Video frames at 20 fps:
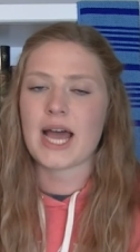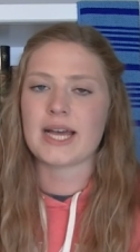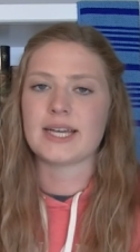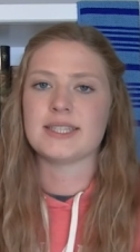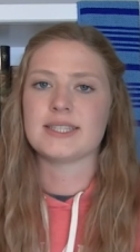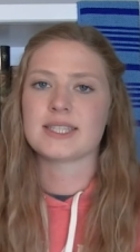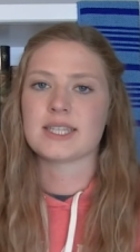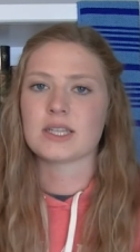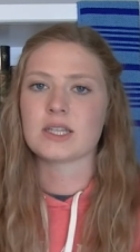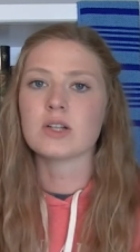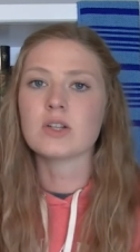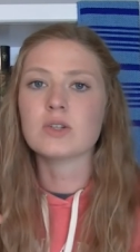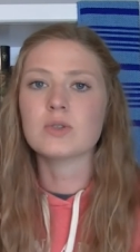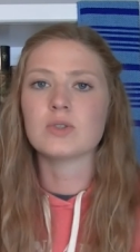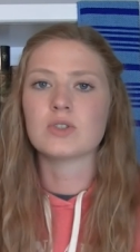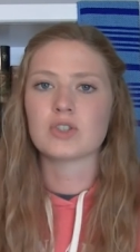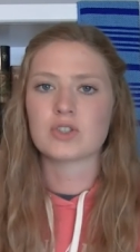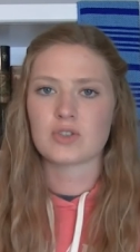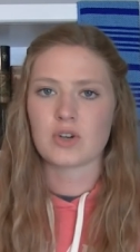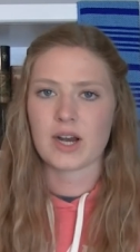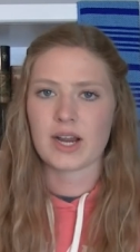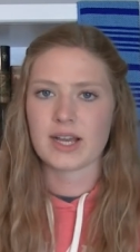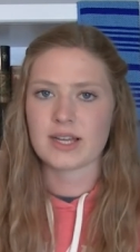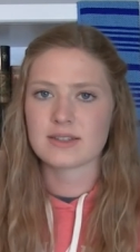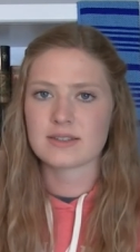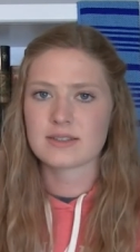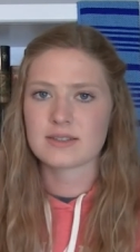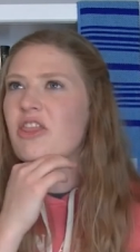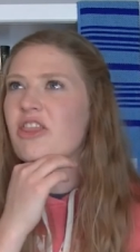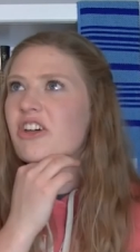ends and the loose
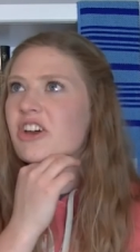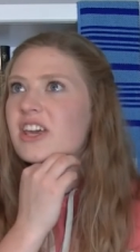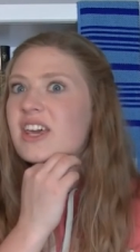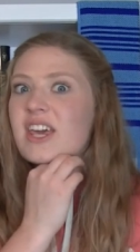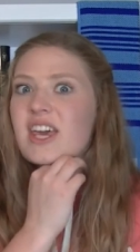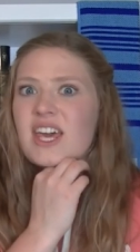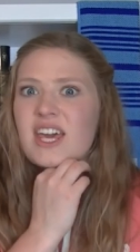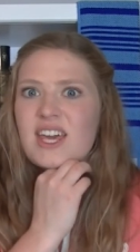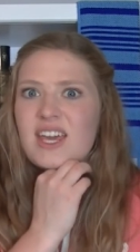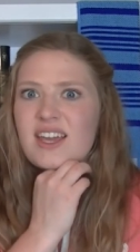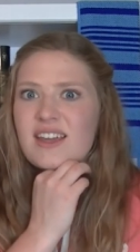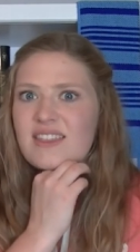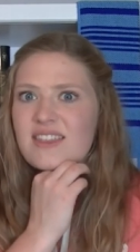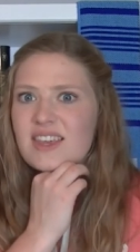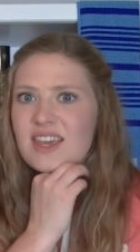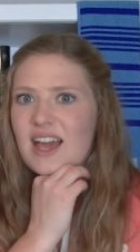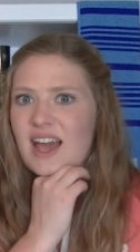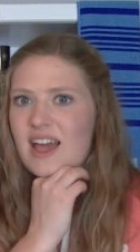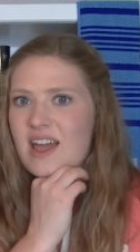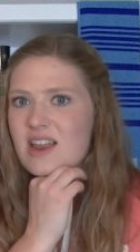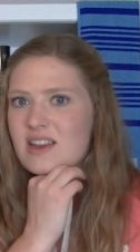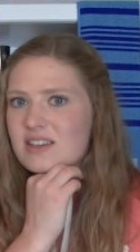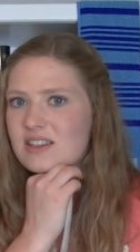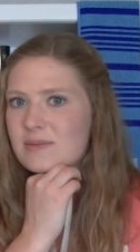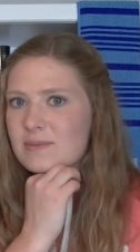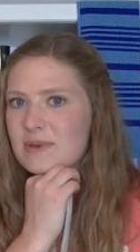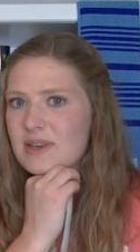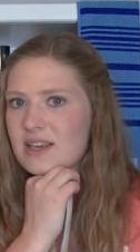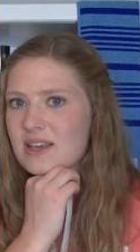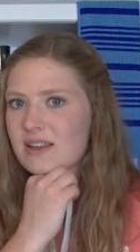strands. The king at the
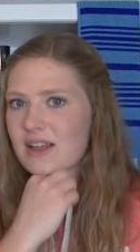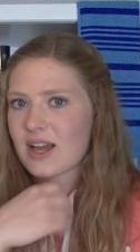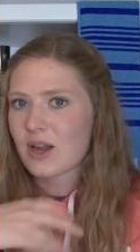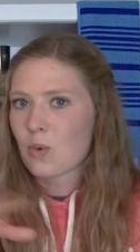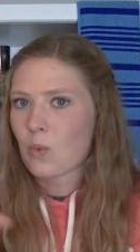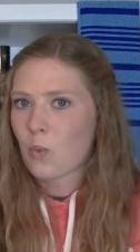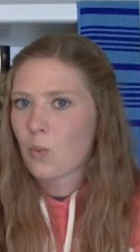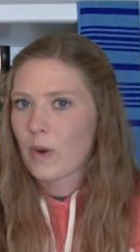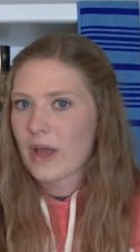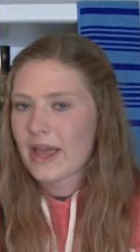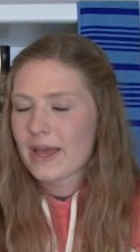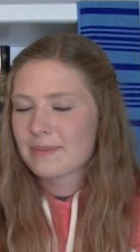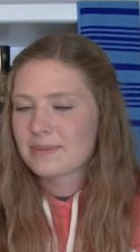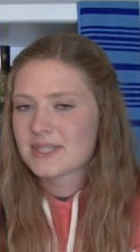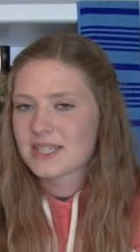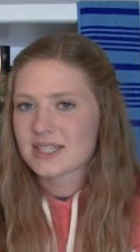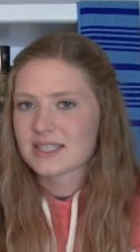end being like whipped,